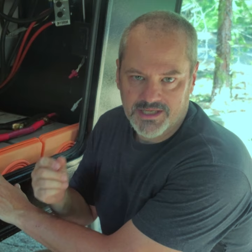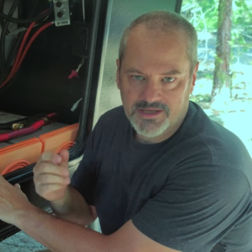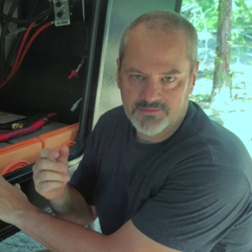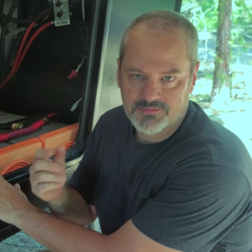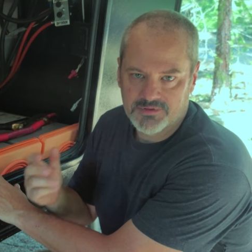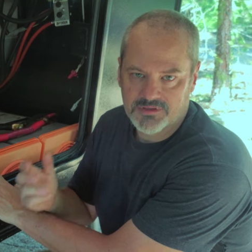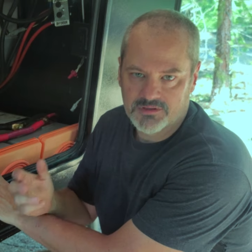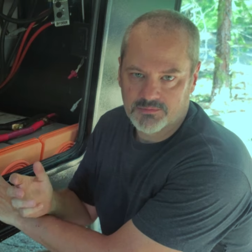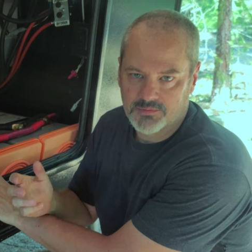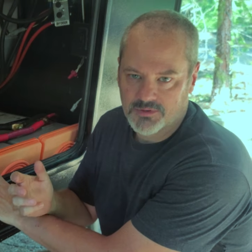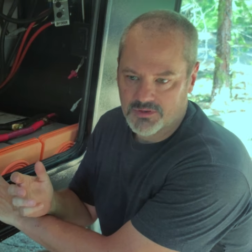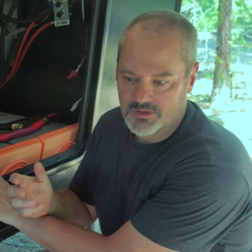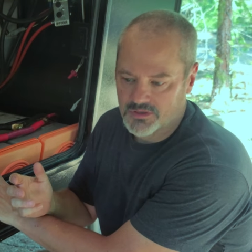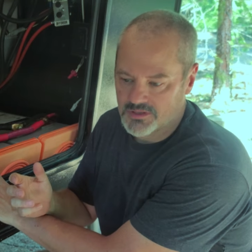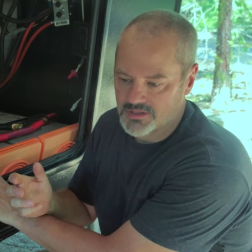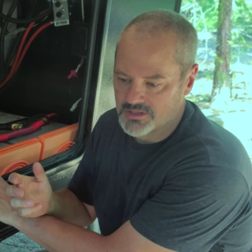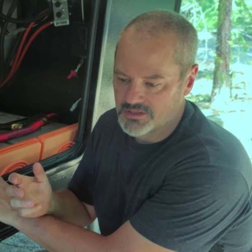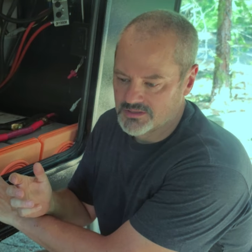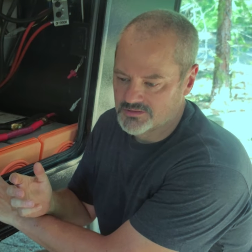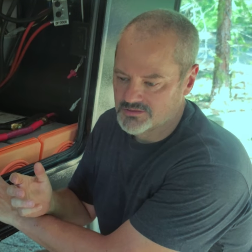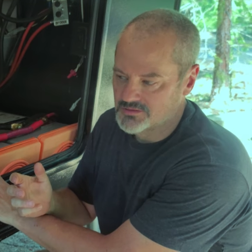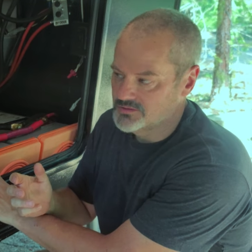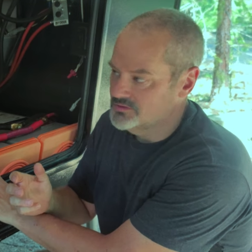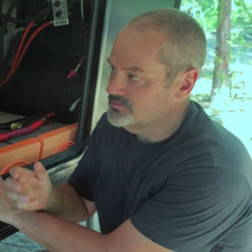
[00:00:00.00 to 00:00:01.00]
gave me the
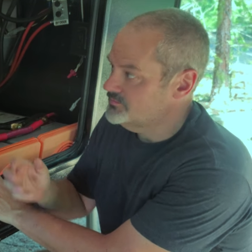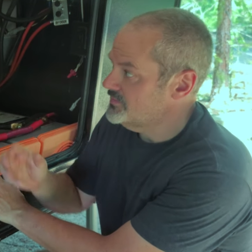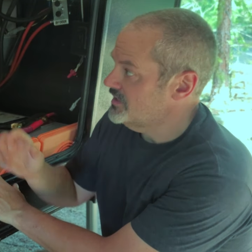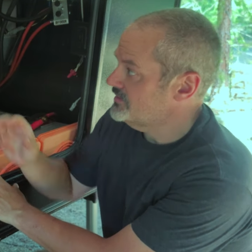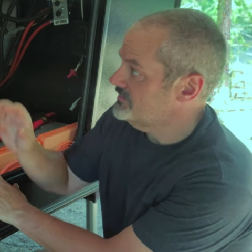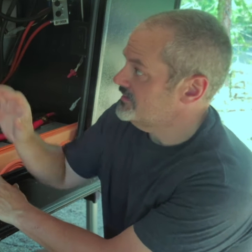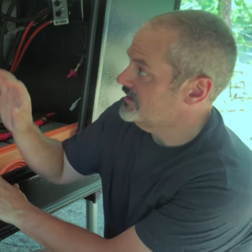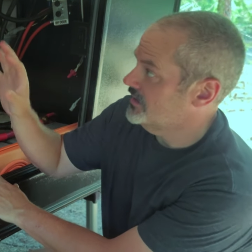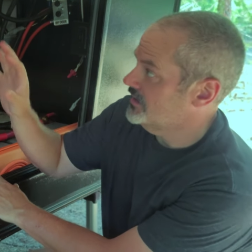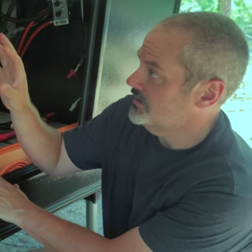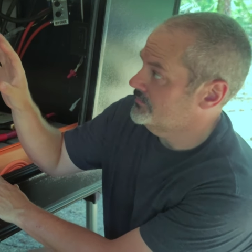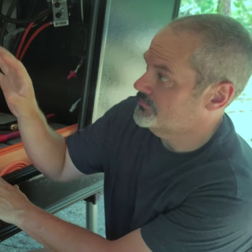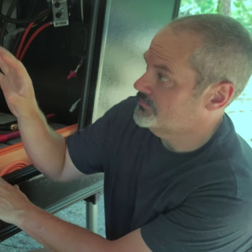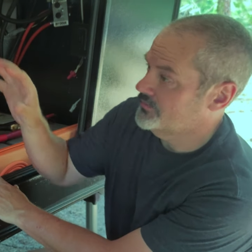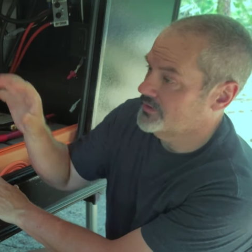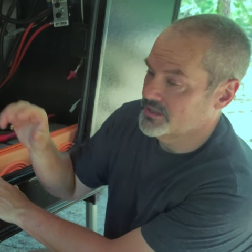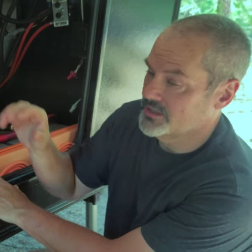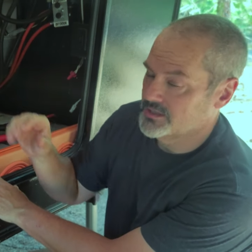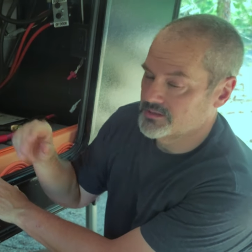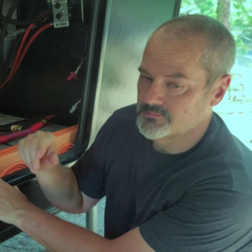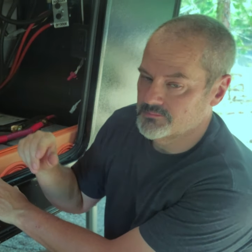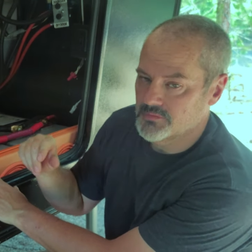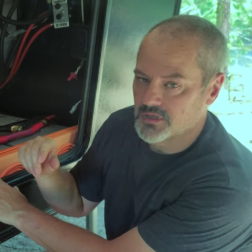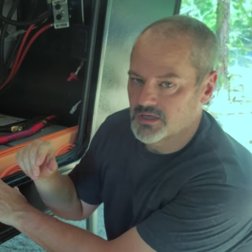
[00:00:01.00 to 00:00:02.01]
ability to maybe
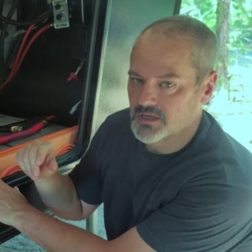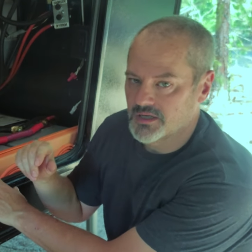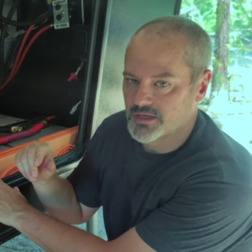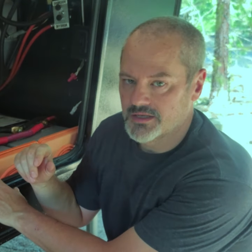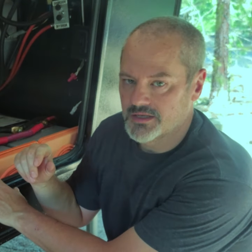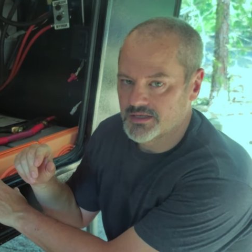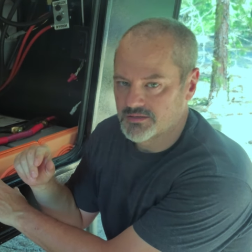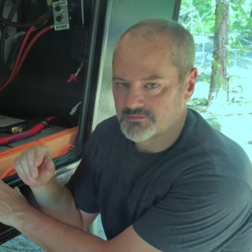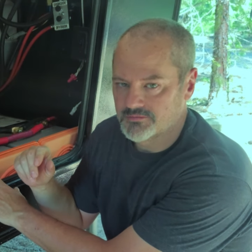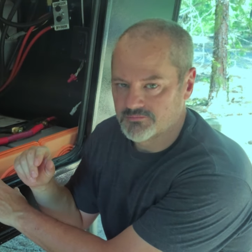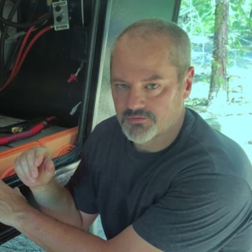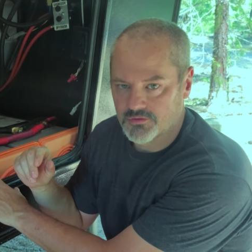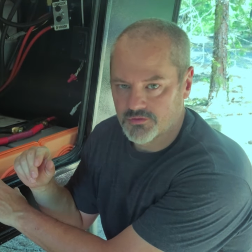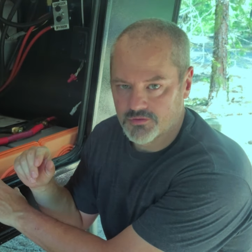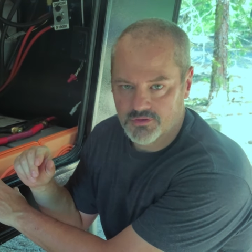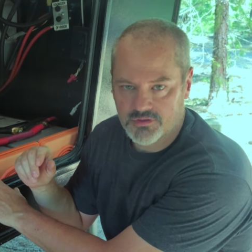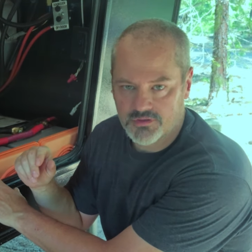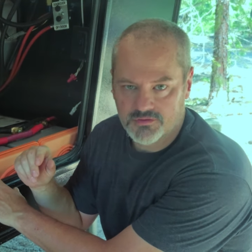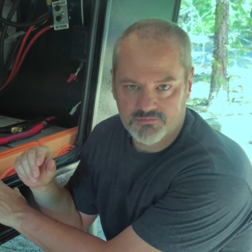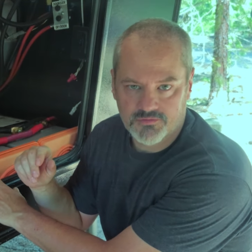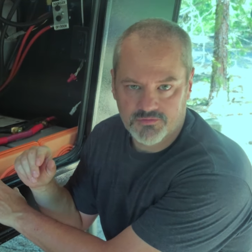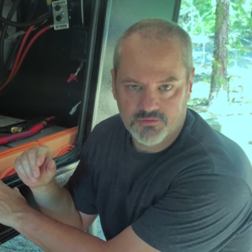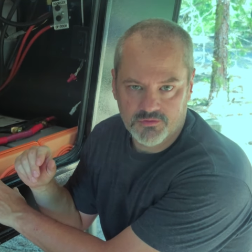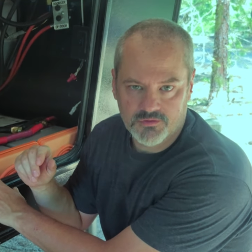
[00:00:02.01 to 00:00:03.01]
upgrade my inverter
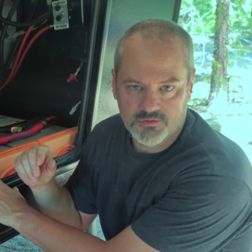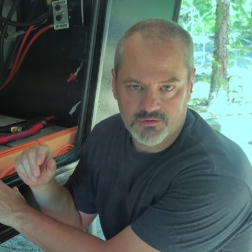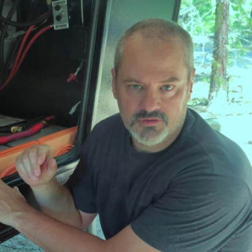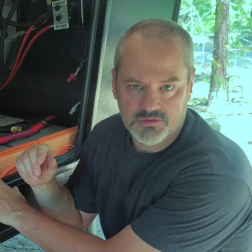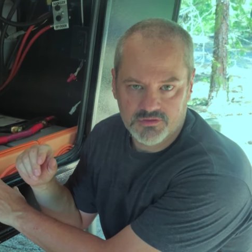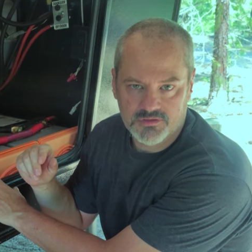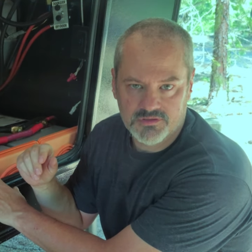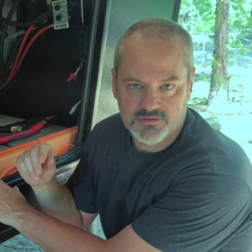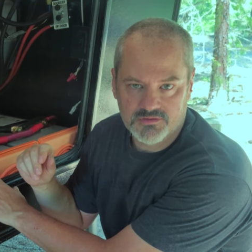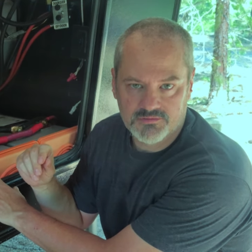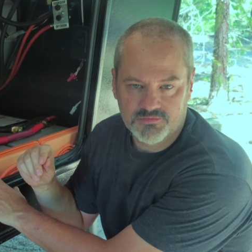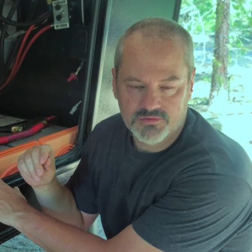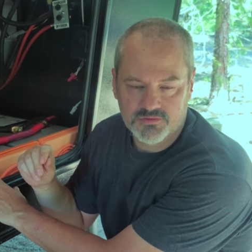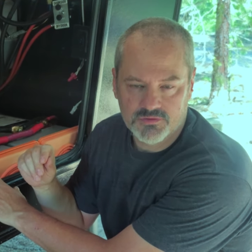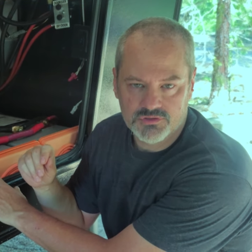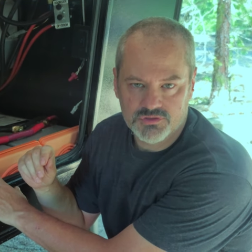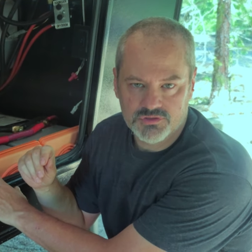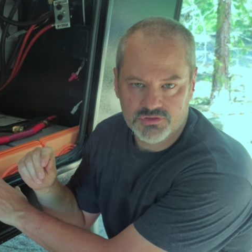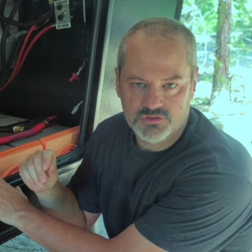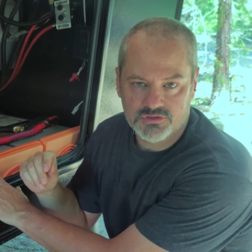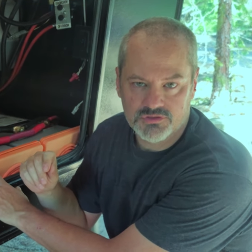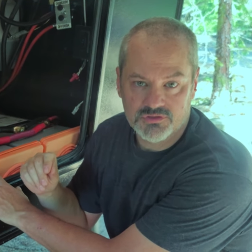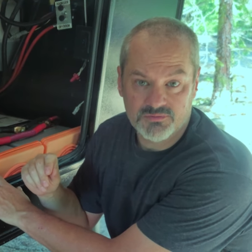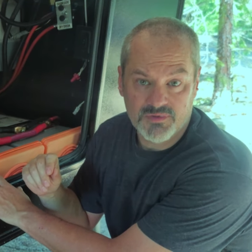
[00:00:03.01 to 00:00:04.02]
converter to the
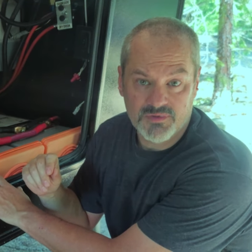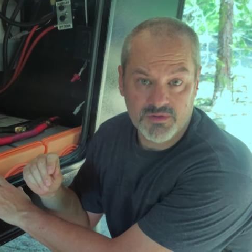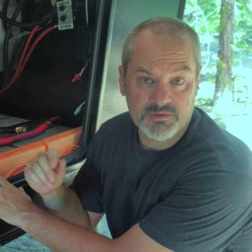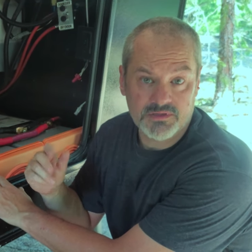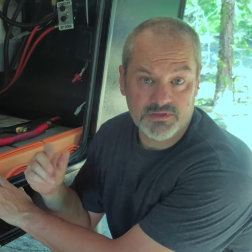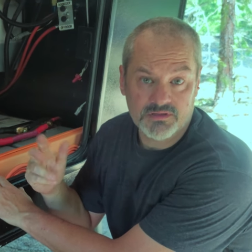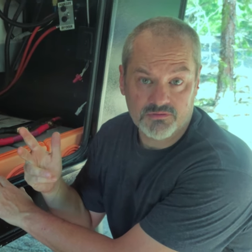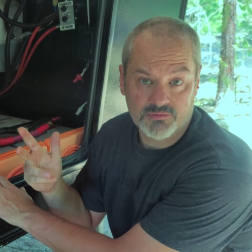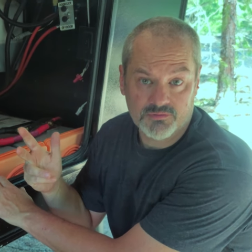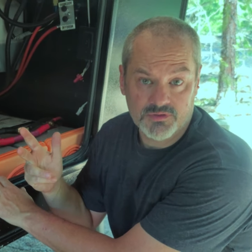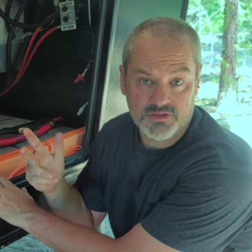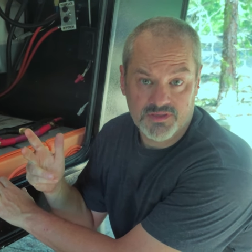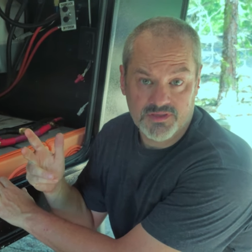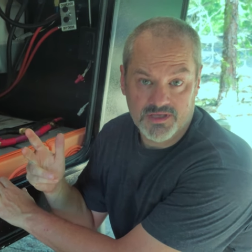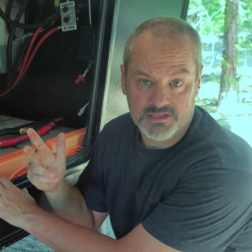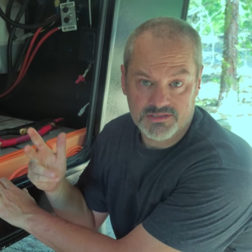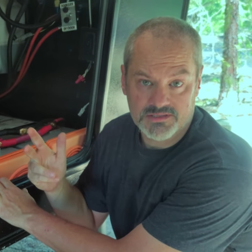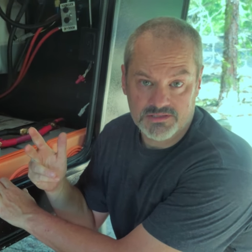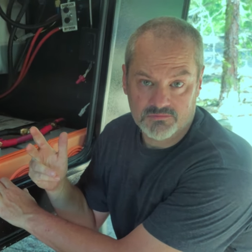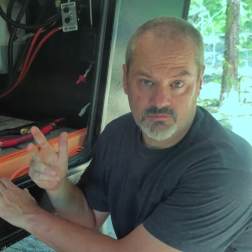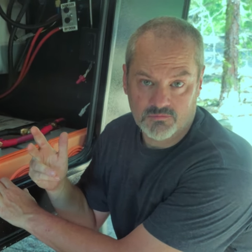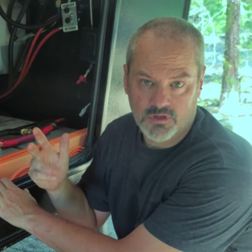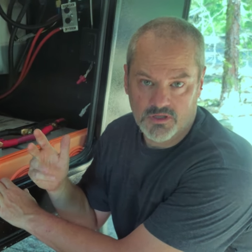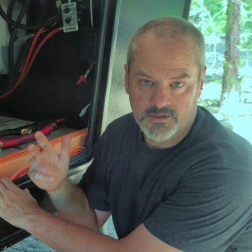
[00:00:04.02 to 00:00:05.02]
future to maybe a
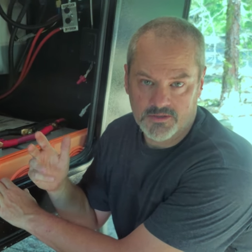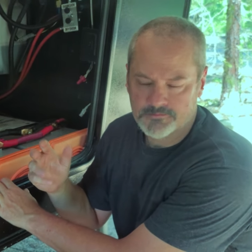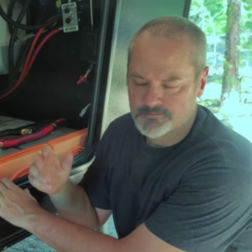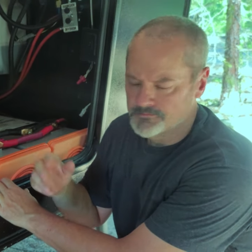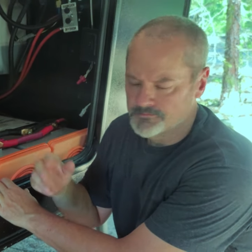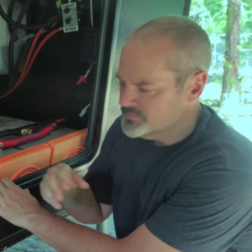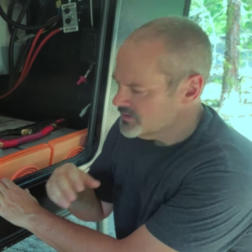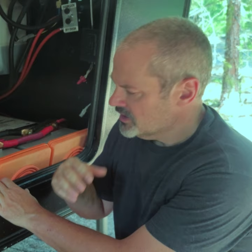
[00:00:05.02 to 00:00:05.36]
3,000 watt.